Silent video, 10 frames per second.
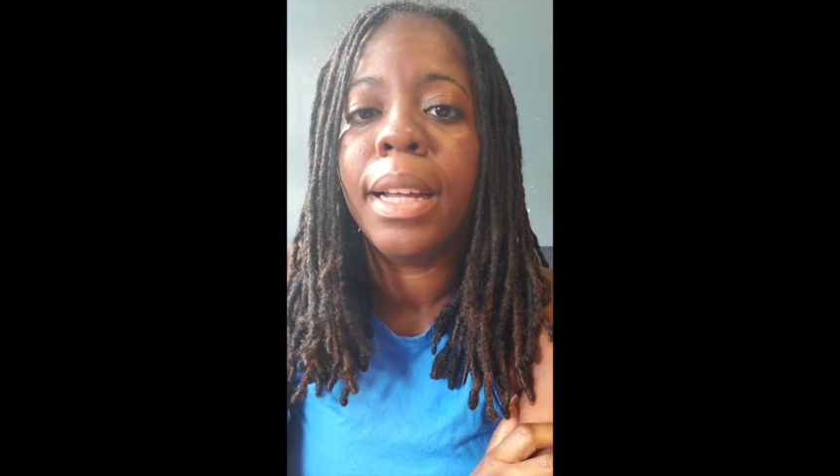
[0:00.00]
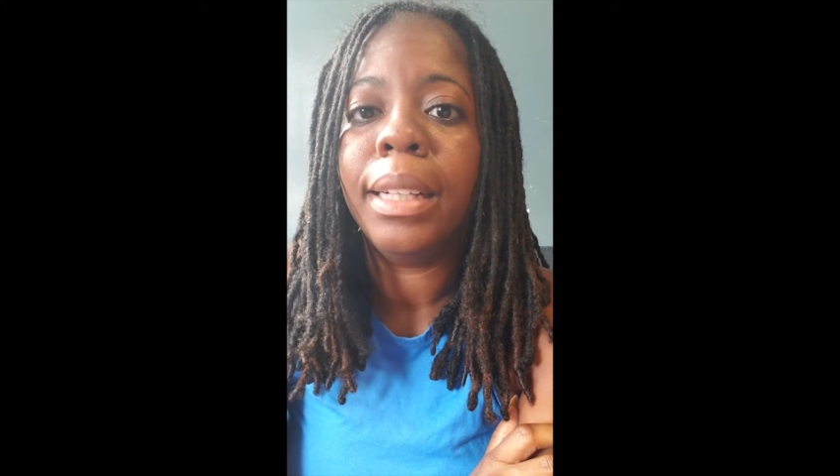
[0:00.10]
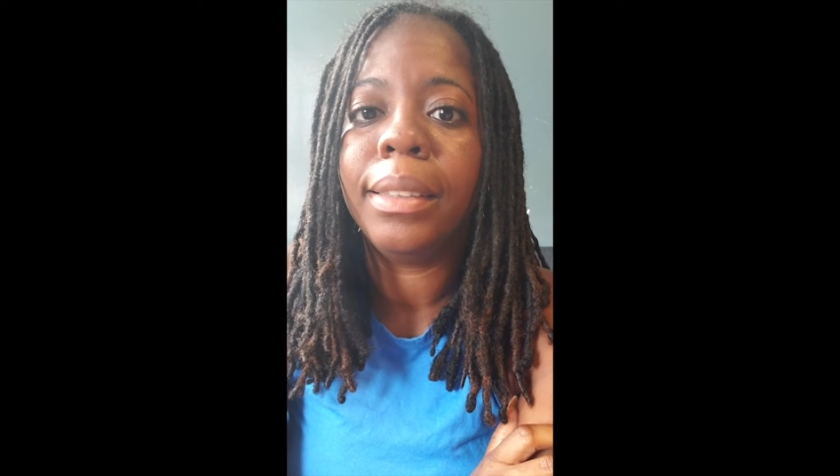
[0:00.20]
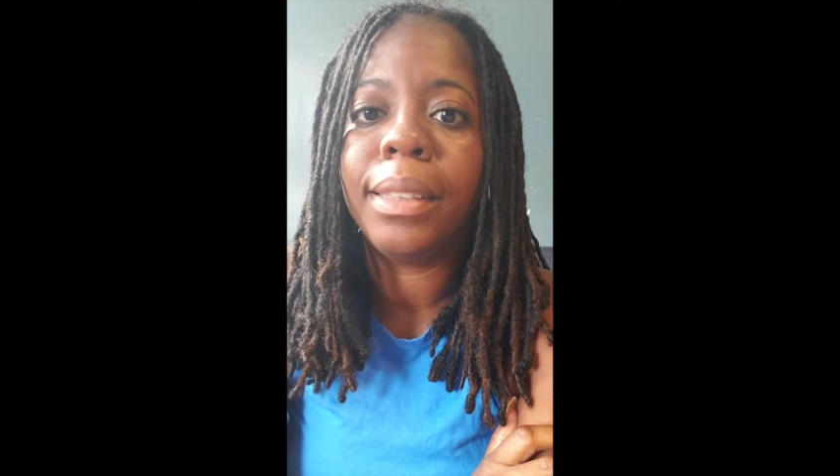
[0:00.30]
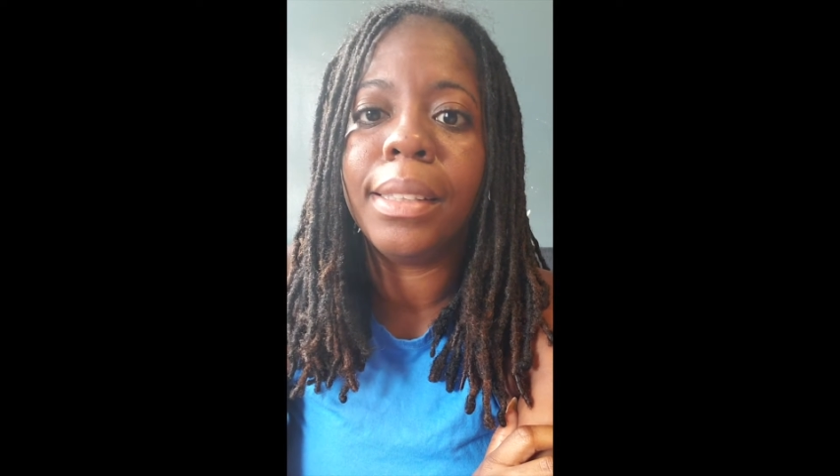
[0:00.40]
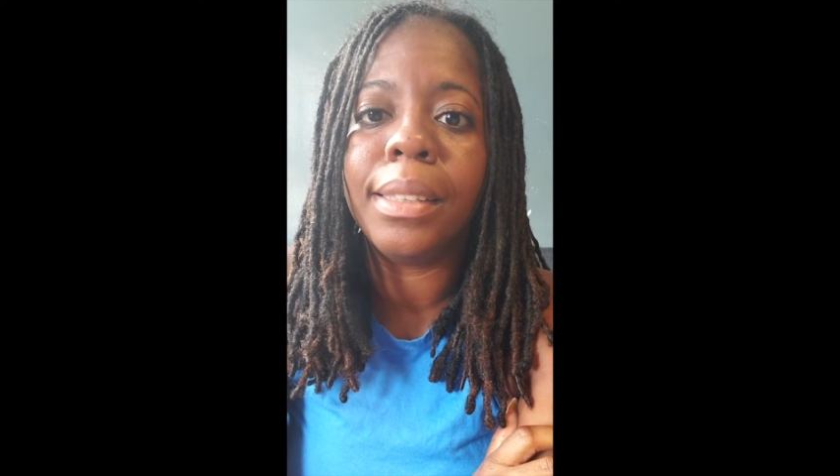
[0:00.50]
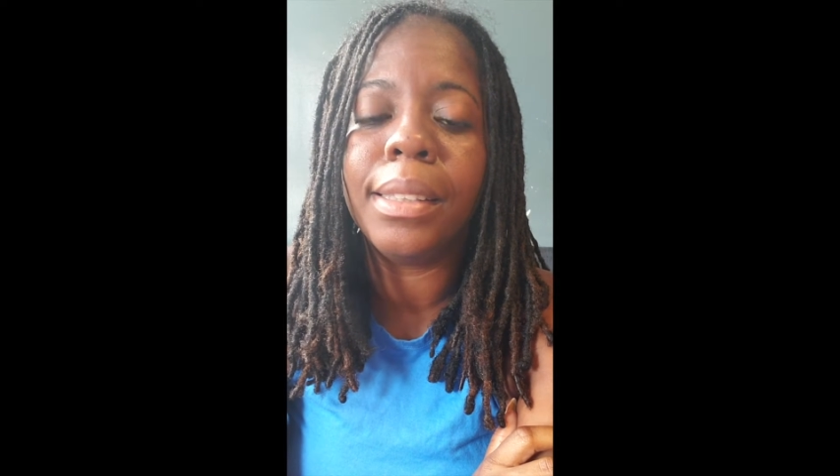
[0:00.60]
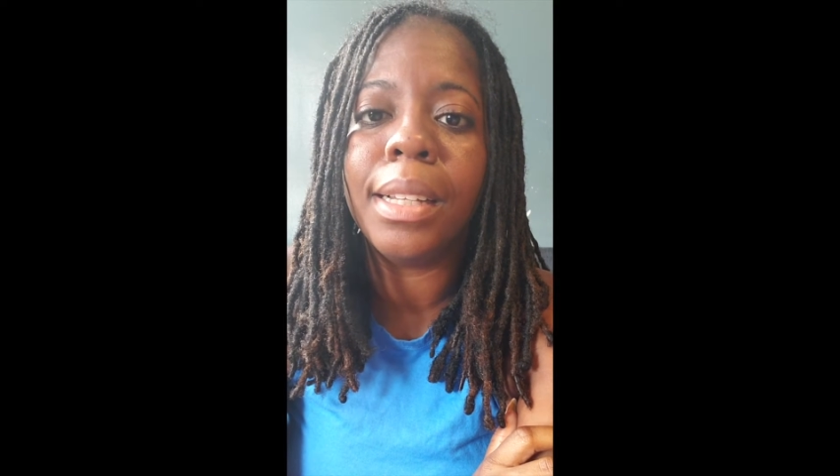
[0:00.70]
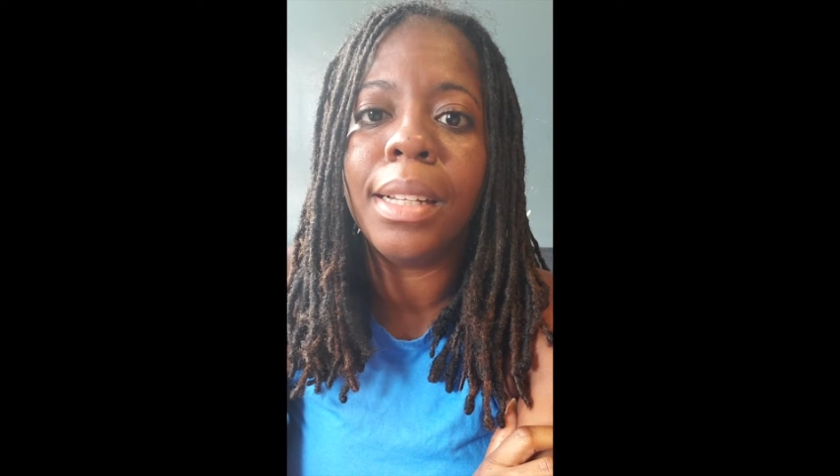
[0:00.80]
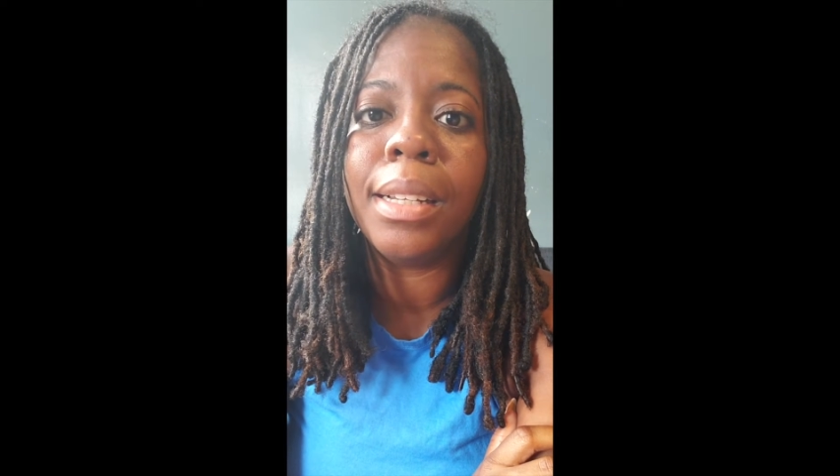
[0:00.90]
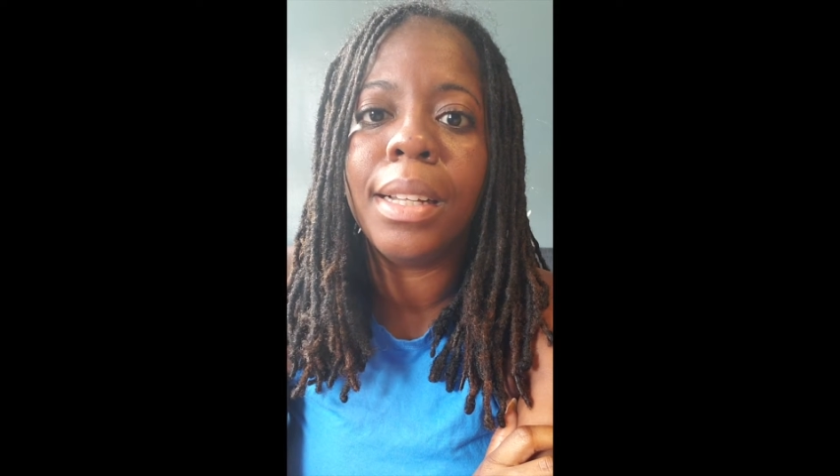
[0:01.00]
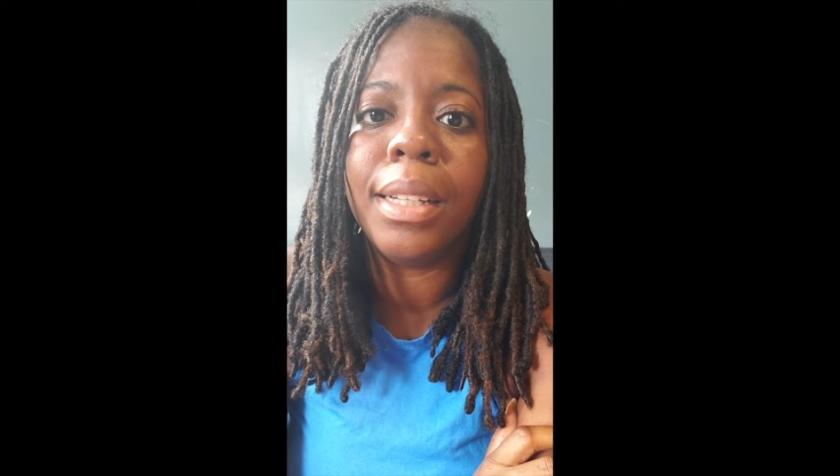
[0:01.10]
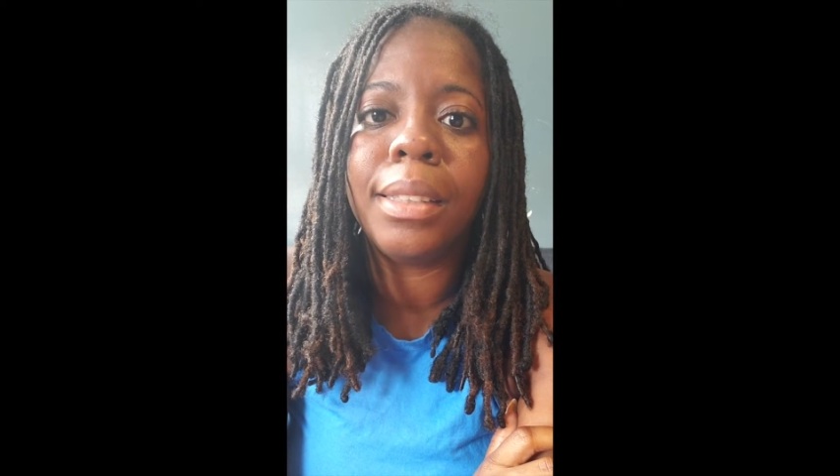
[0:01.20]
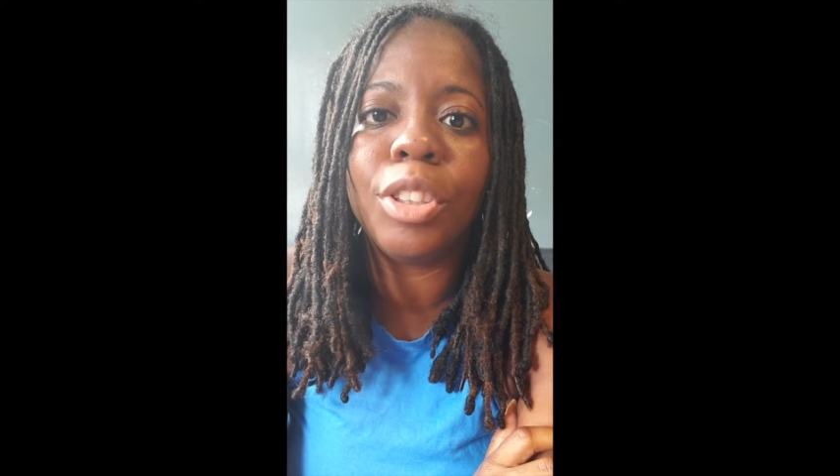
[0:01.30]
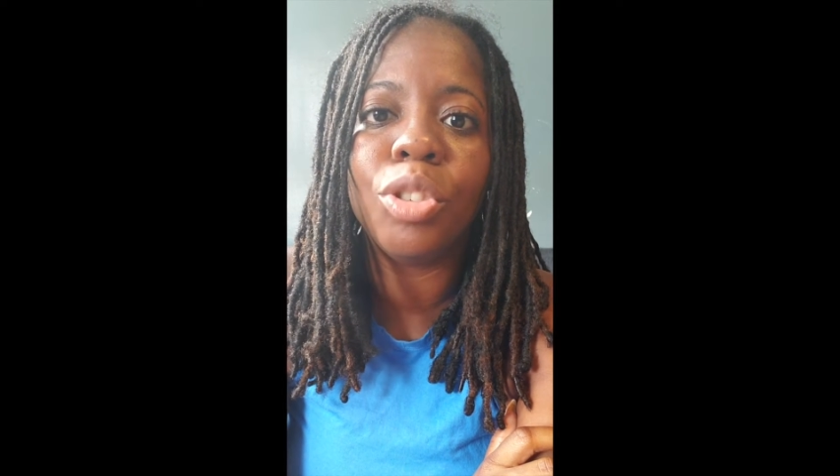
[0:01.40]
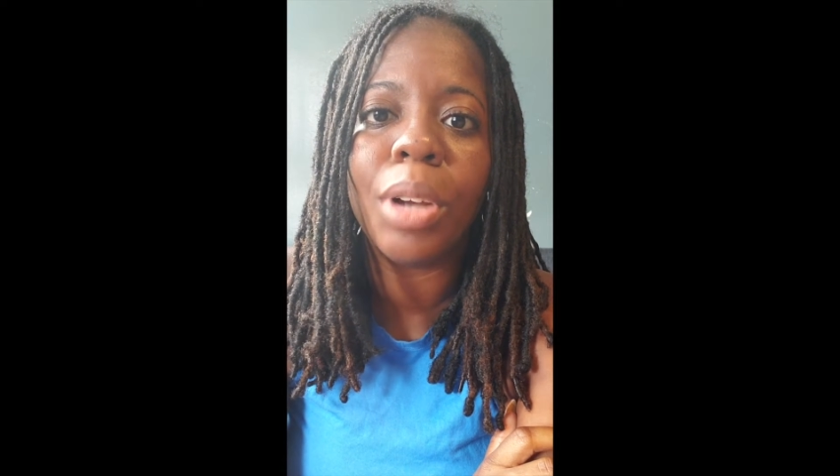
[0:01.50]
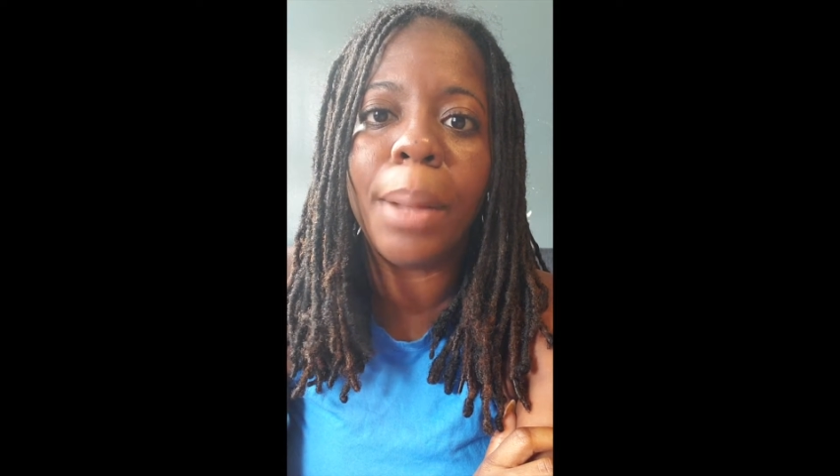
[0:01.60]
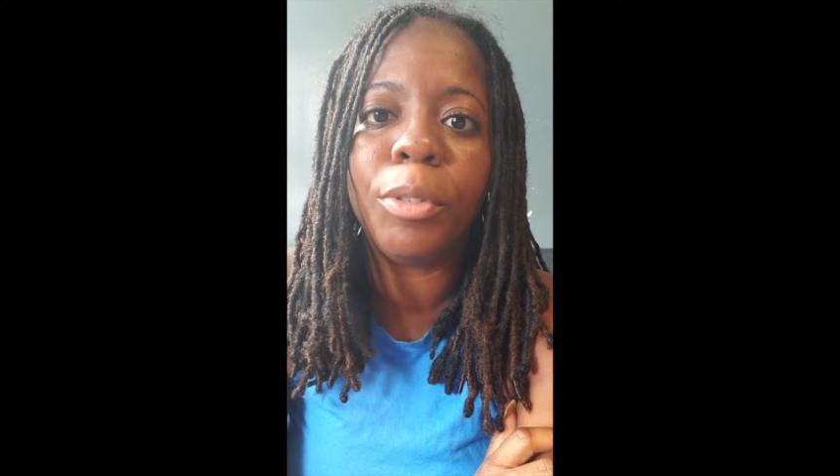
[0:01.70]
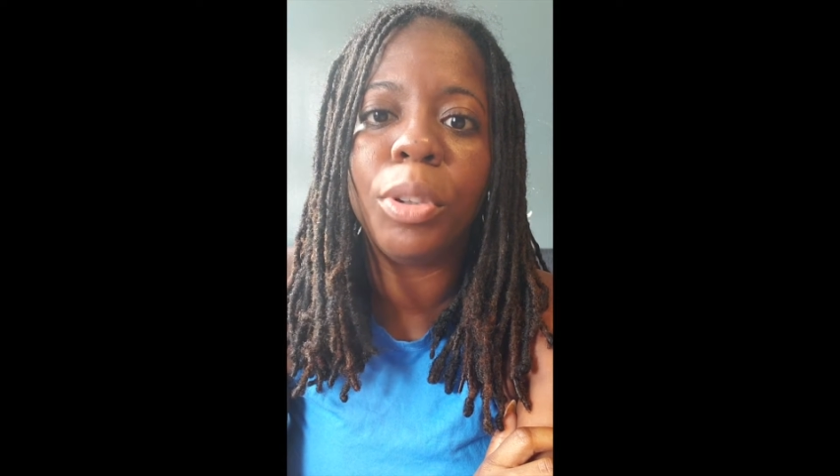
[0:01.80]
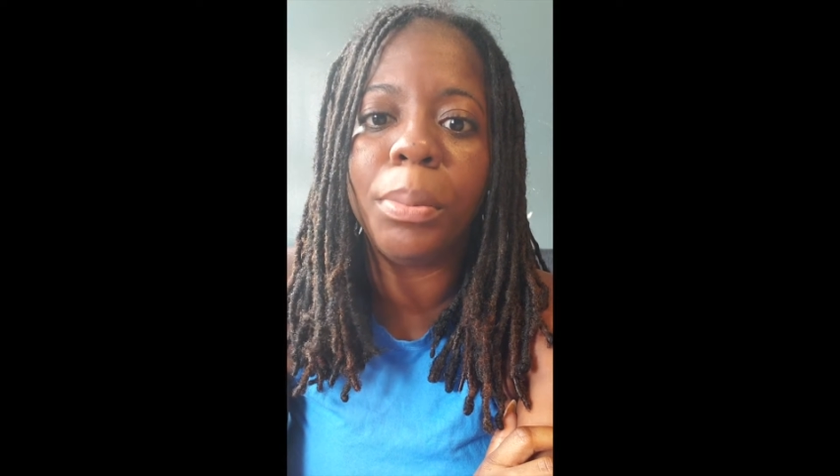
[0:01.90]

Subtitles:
and since then, it's dropped